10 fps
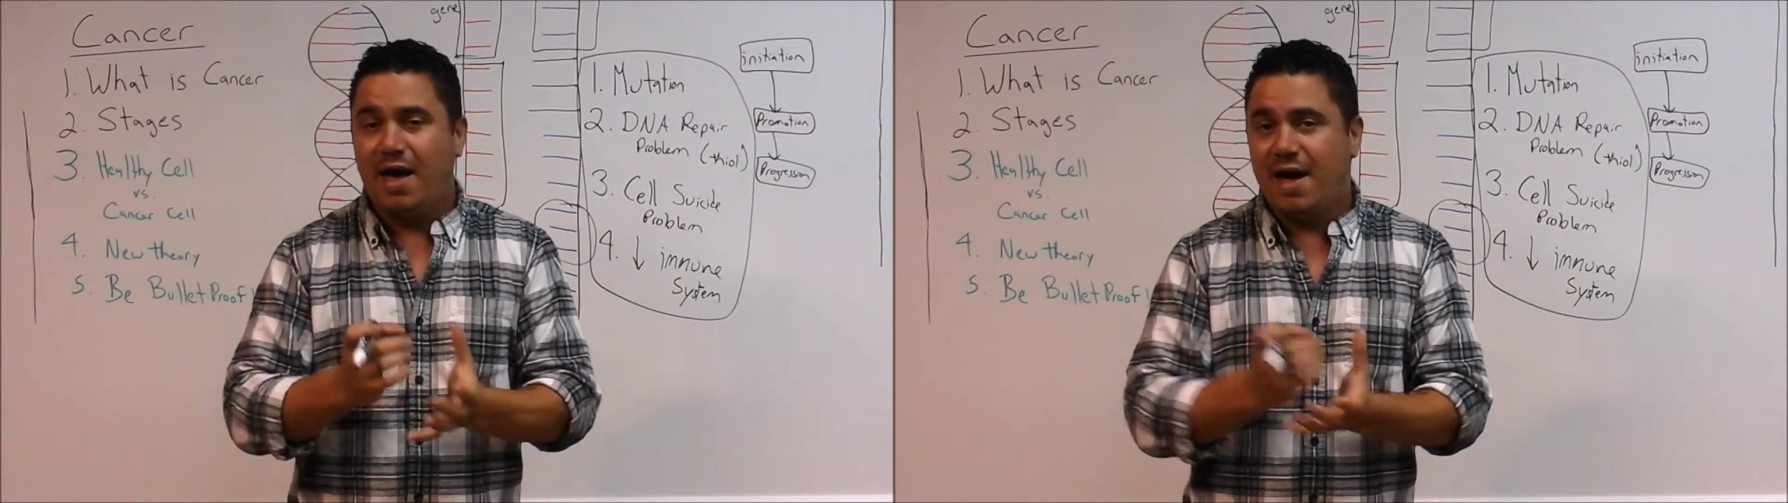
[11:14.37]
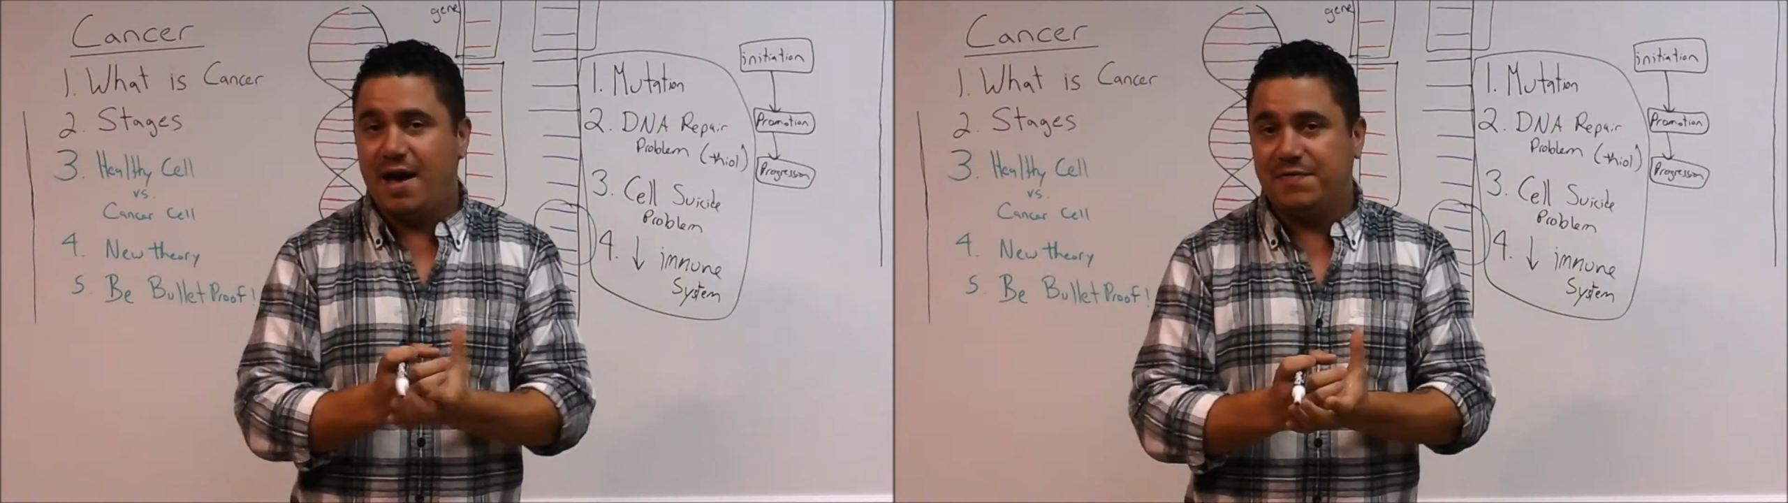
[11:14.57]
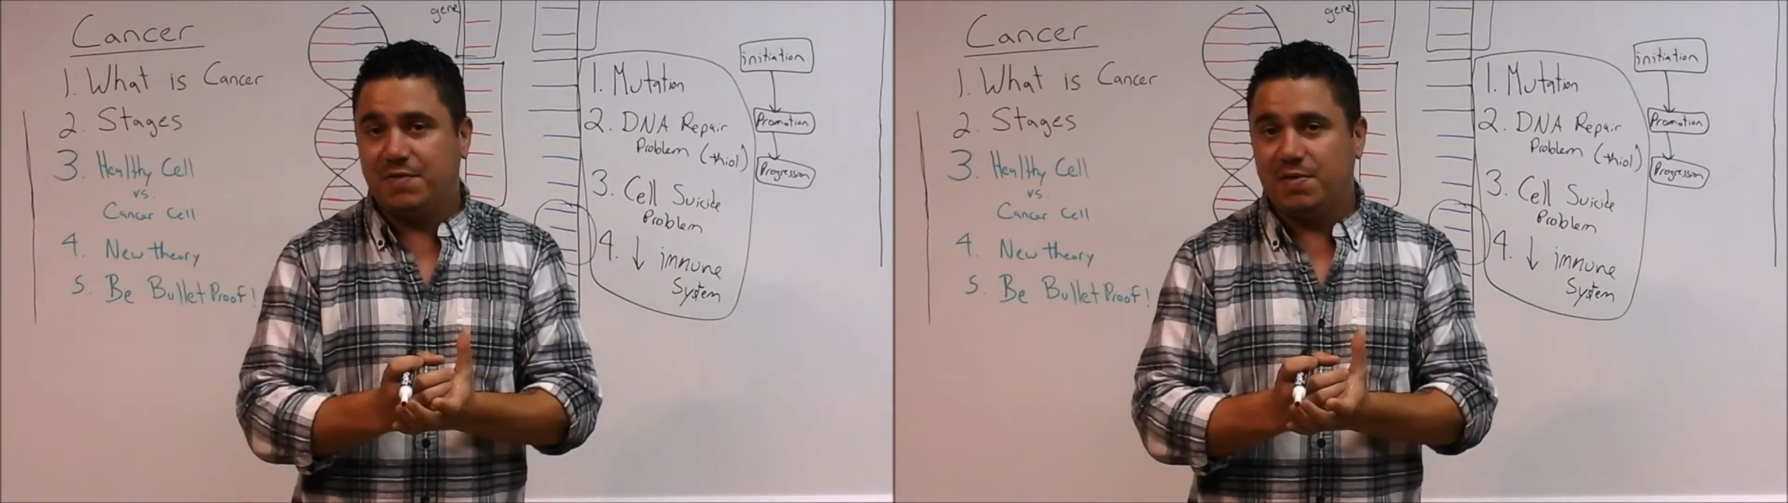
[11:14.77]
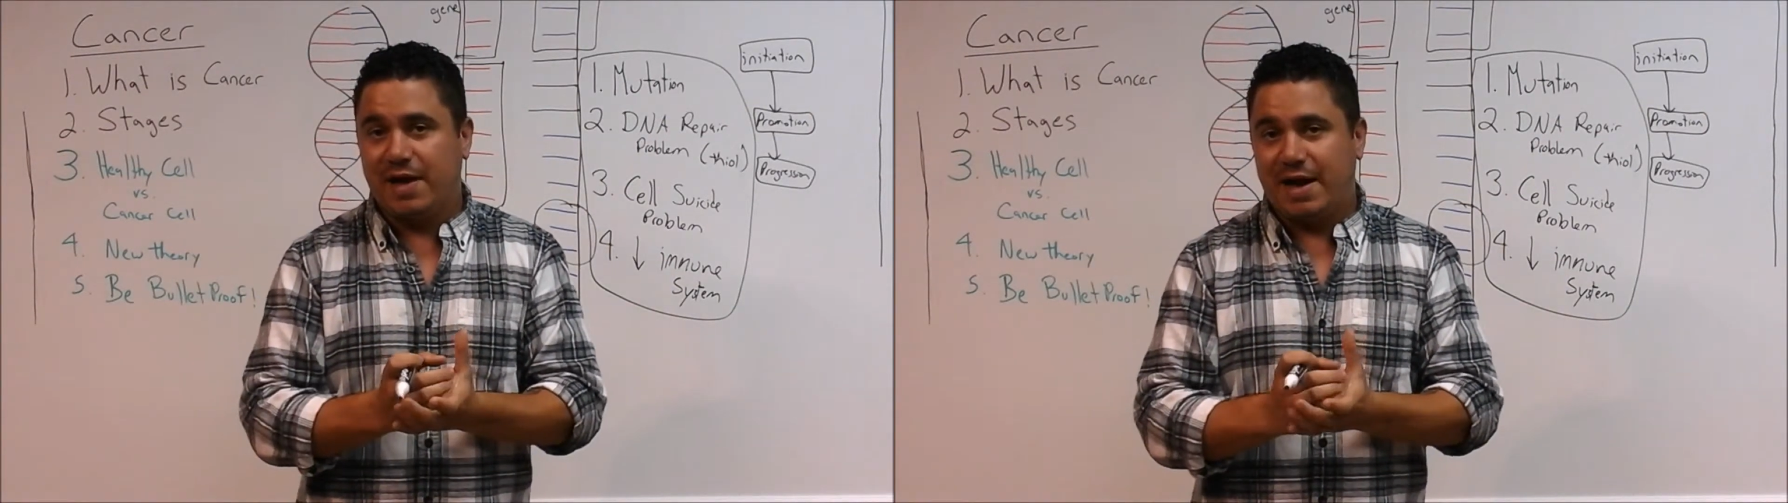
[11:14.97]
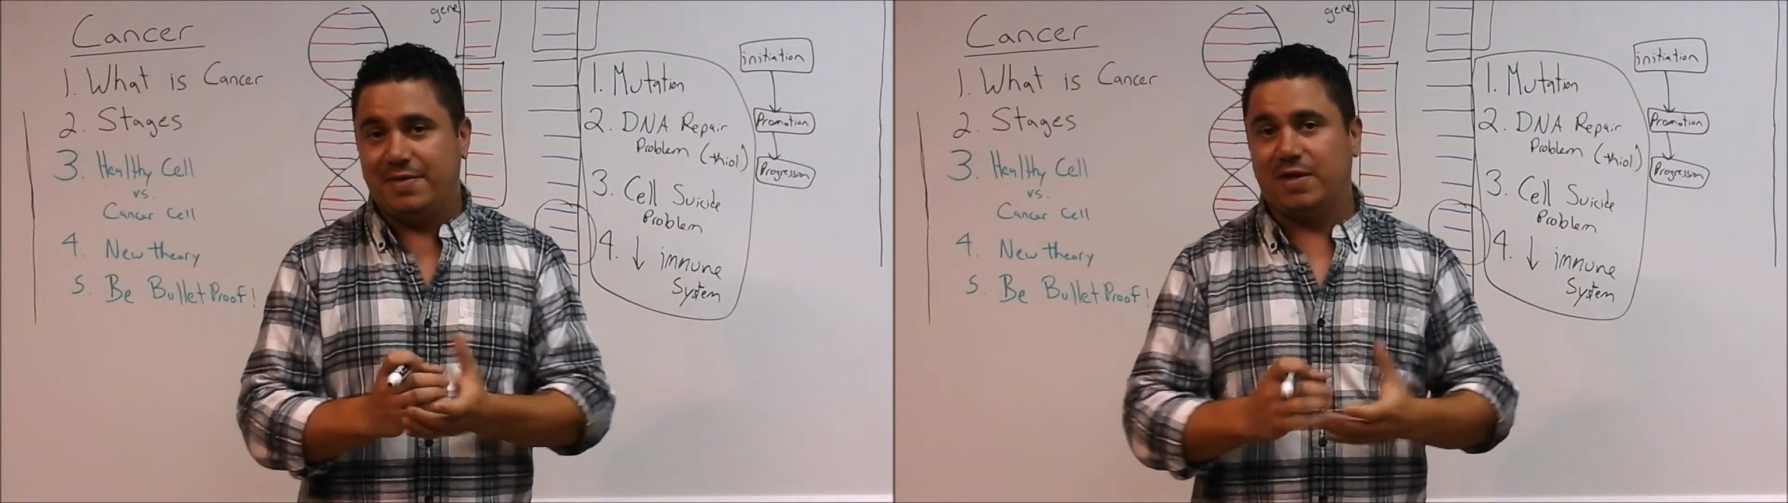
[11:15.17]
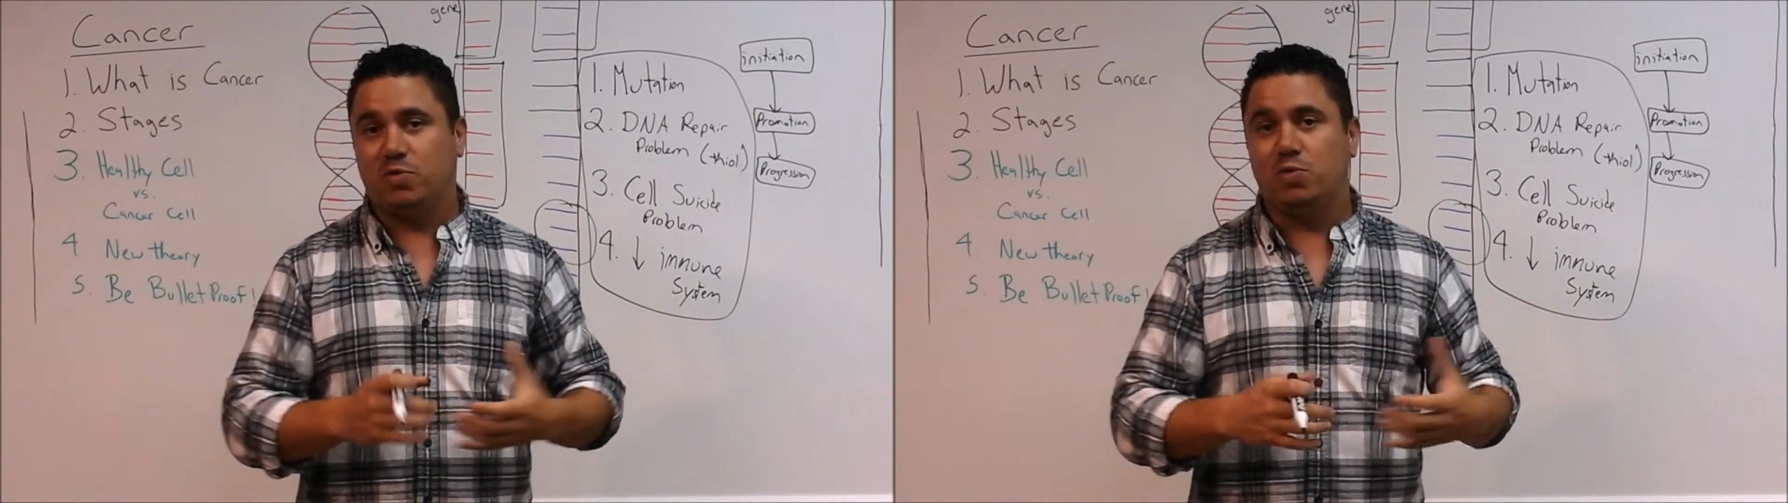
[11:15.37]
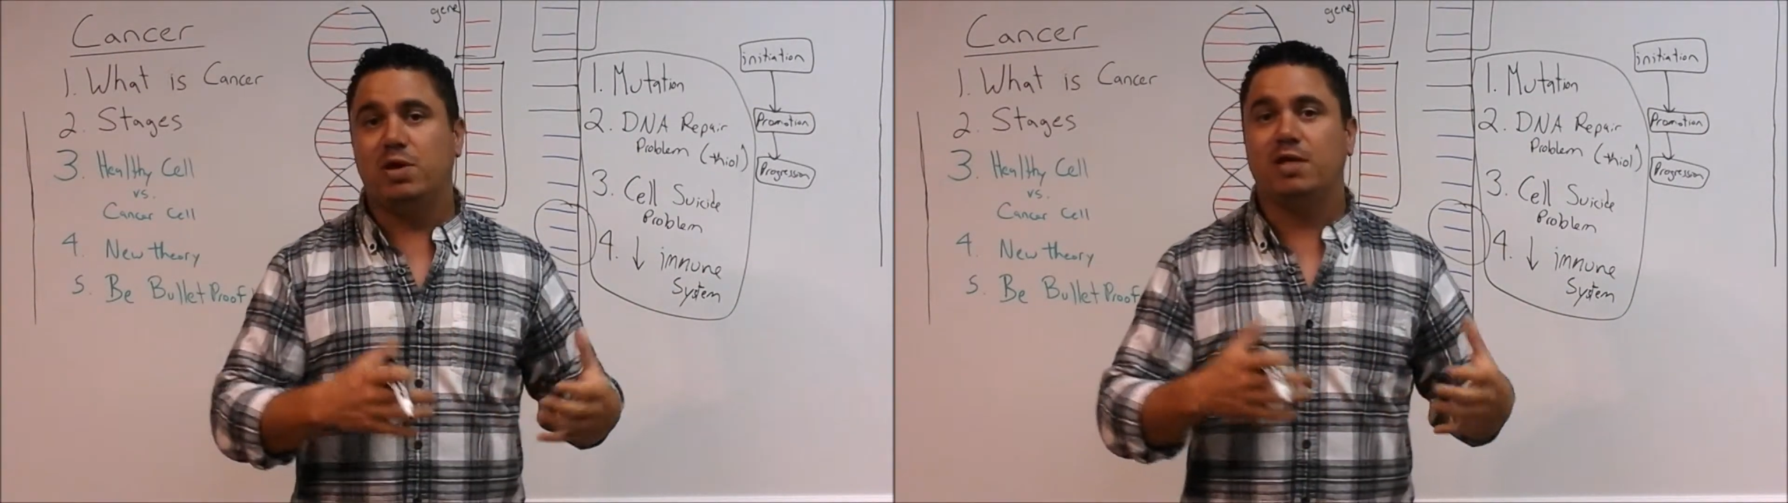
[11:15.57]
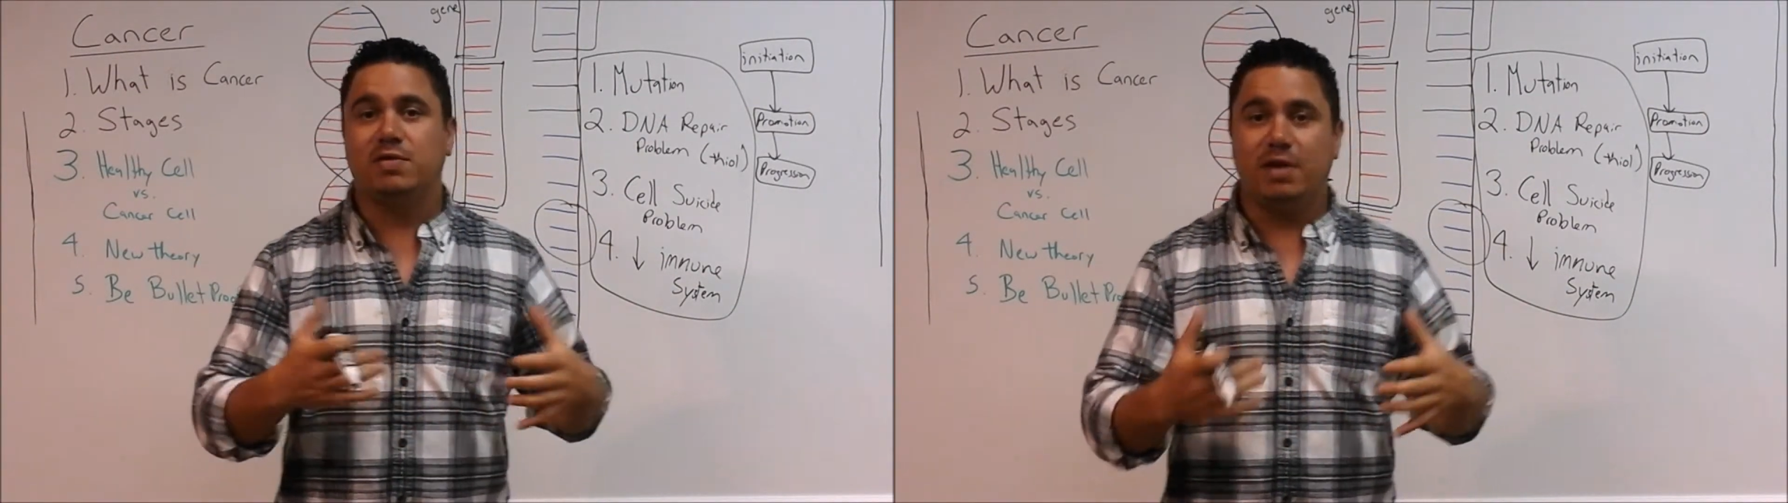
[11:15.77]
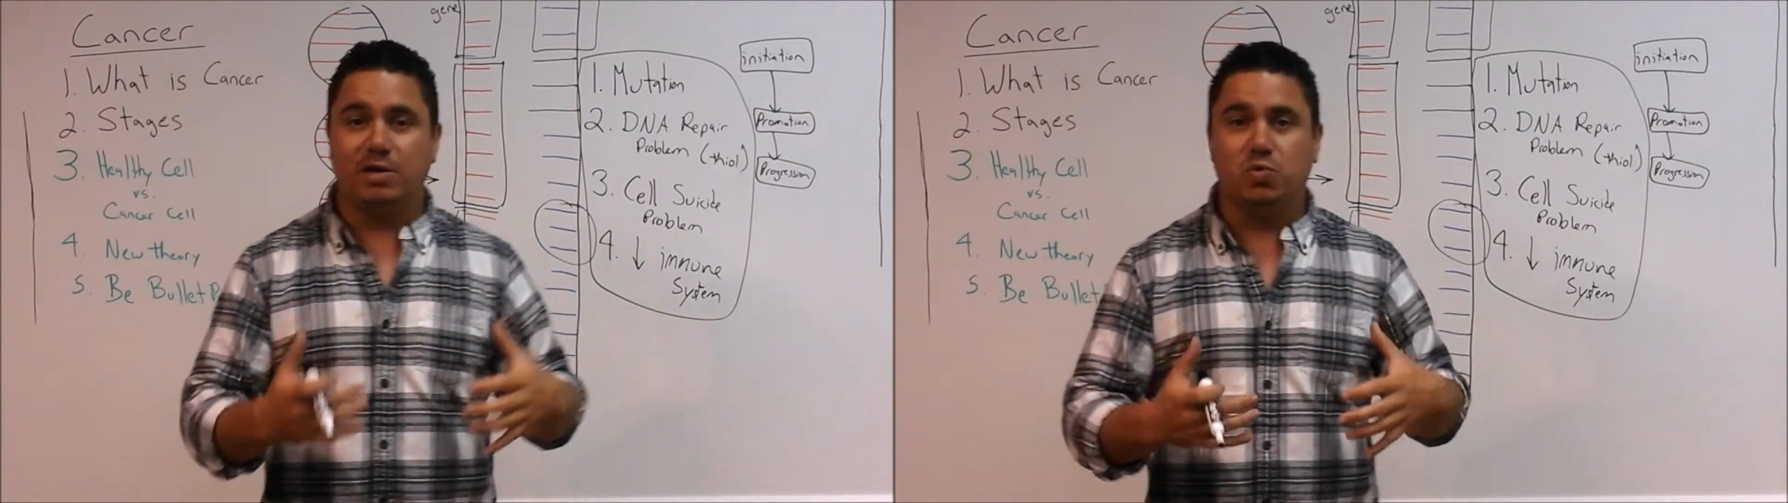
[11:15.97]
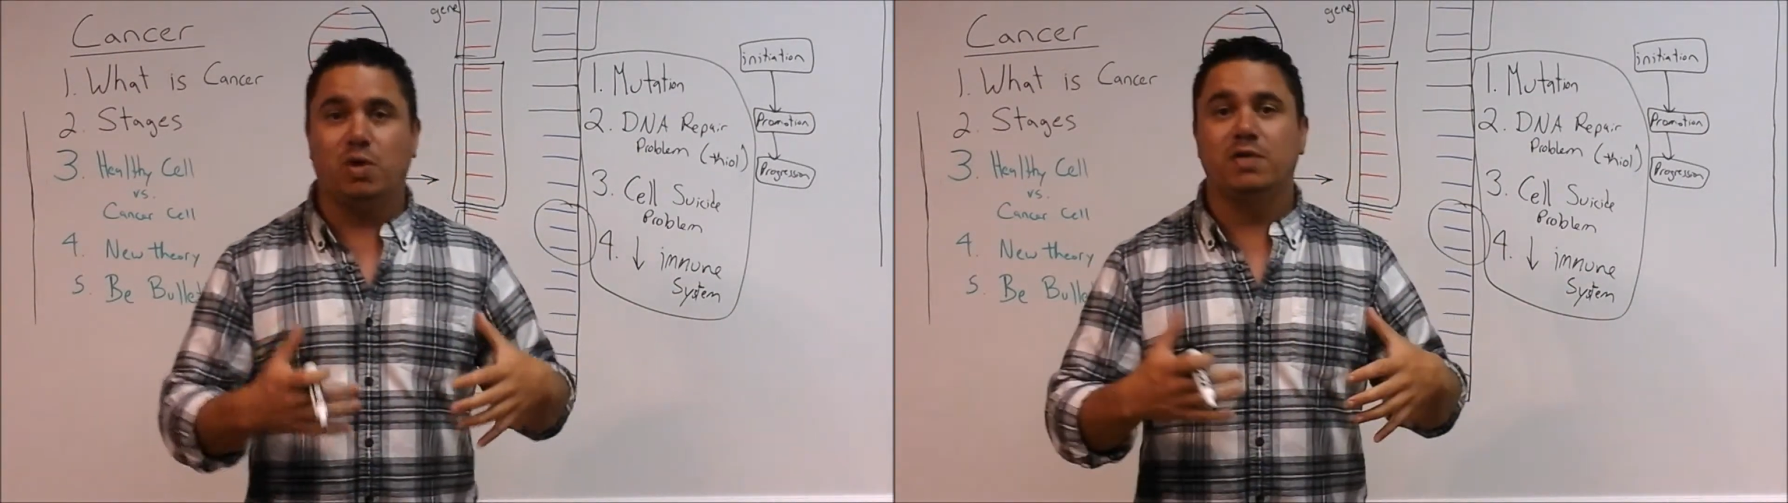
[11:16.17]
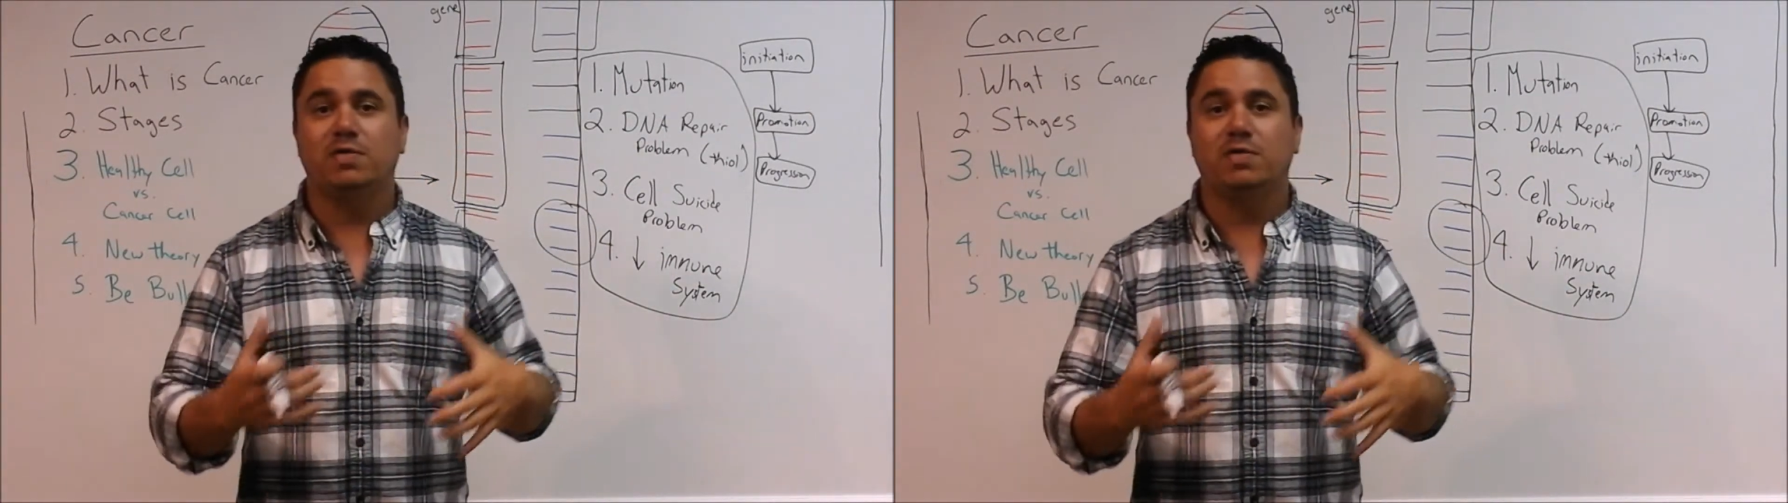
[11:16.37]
After that, that's when you get stage 1,